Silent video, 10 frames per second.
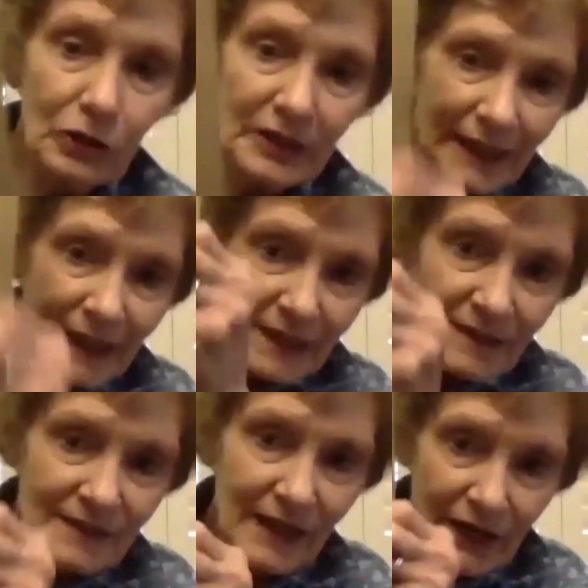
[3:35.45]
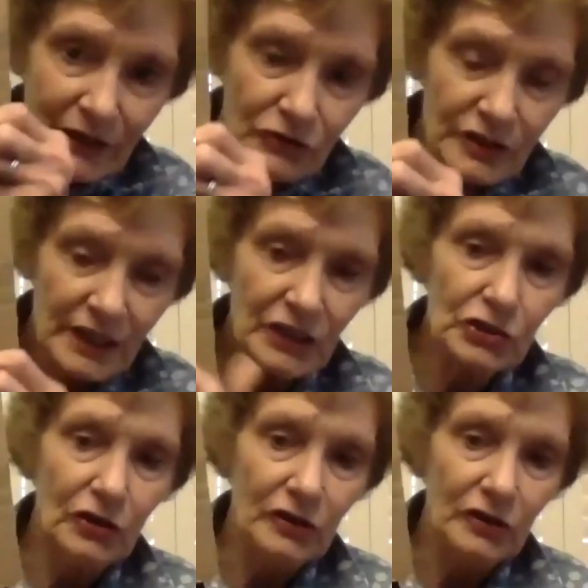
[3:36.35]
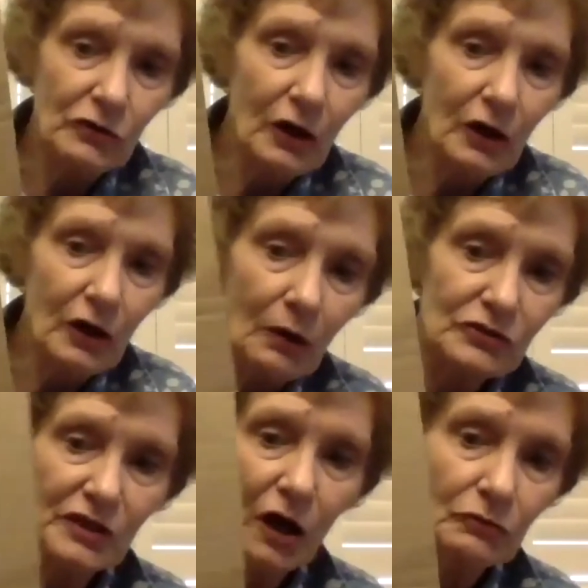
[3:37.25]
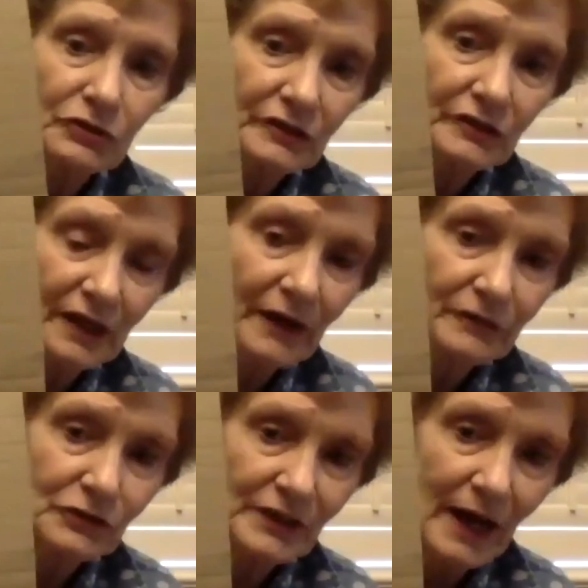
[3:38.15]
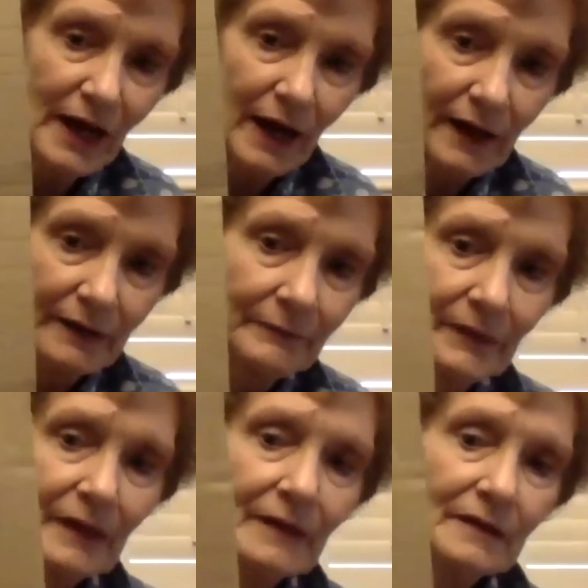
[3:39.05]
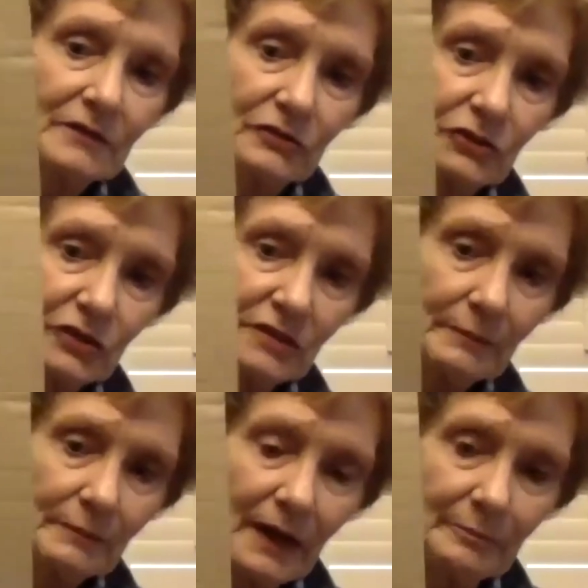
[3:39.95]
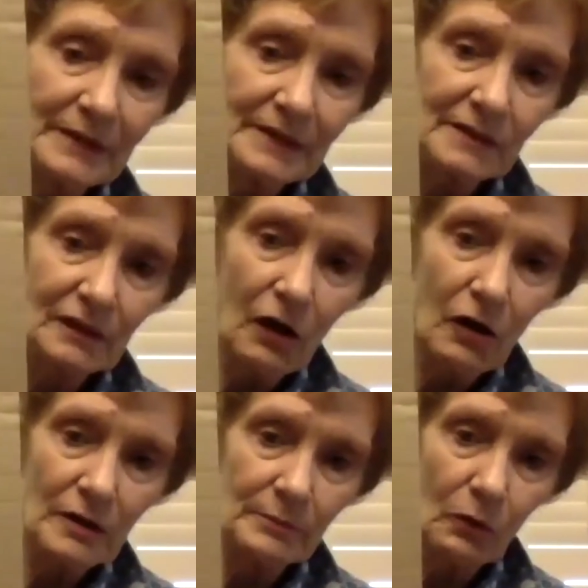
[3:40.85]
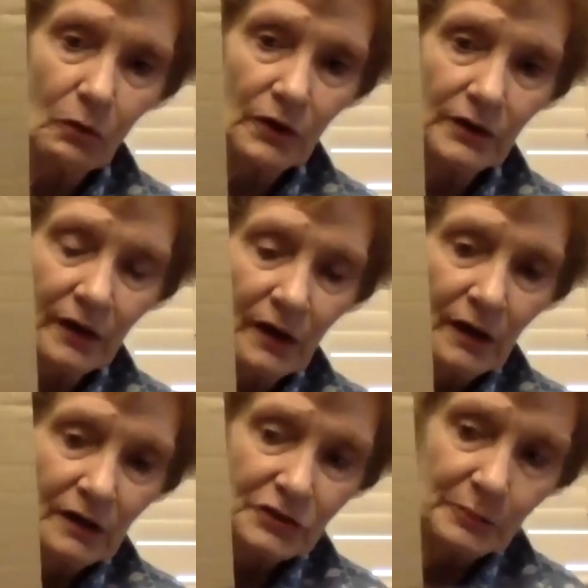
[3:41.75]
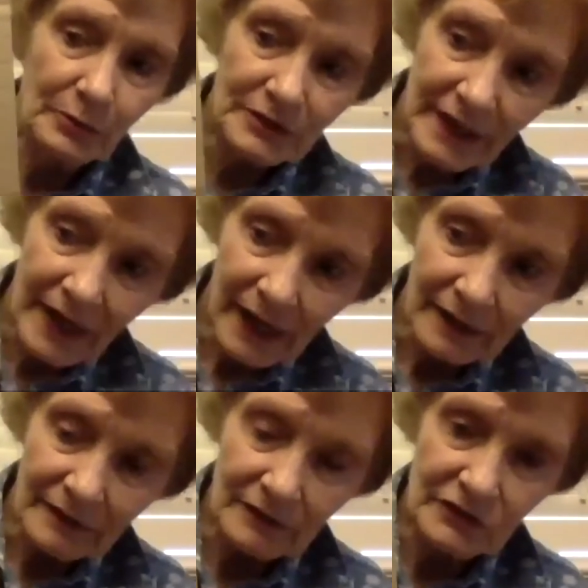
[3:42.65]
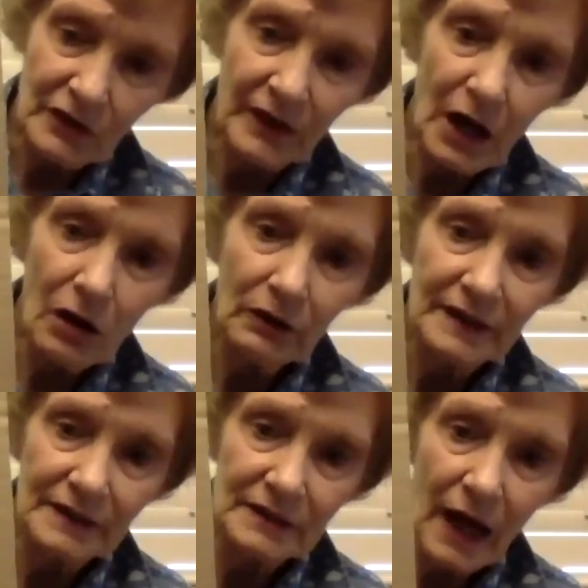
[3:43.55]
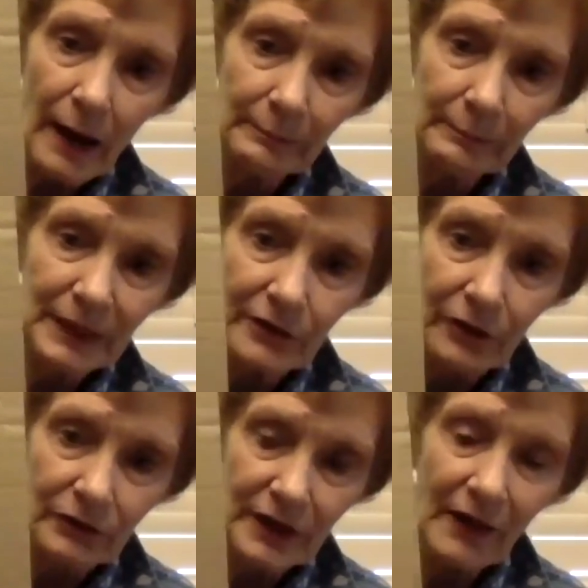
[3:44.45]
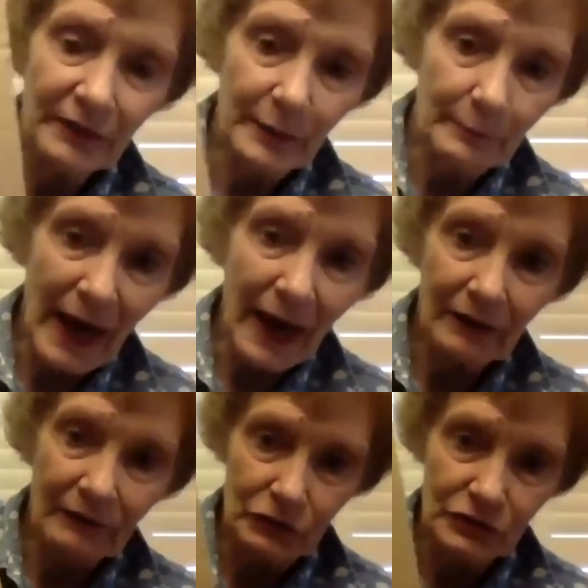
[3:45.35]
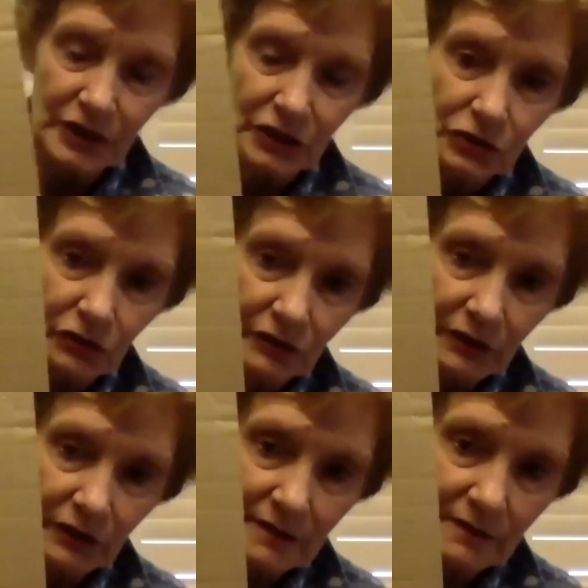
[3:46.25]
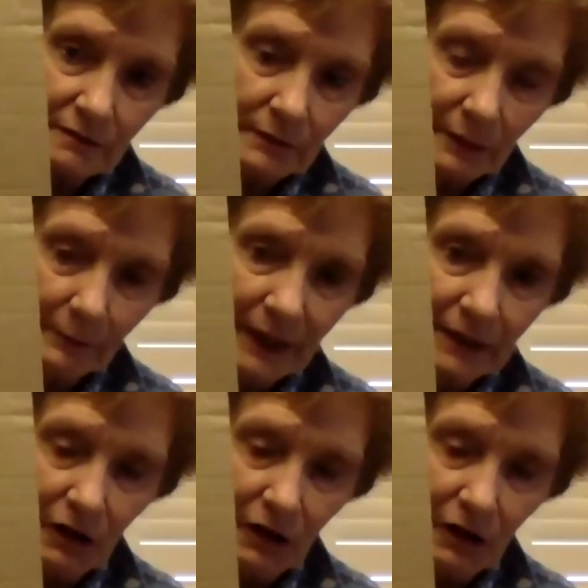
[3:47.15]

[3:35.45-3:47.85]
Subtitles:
it inside your t-shirt so it won't soak to the other side. So just some kind of piece of cardboard to protect, so that only the top layer, not the back of your t-shirt, gets the paint.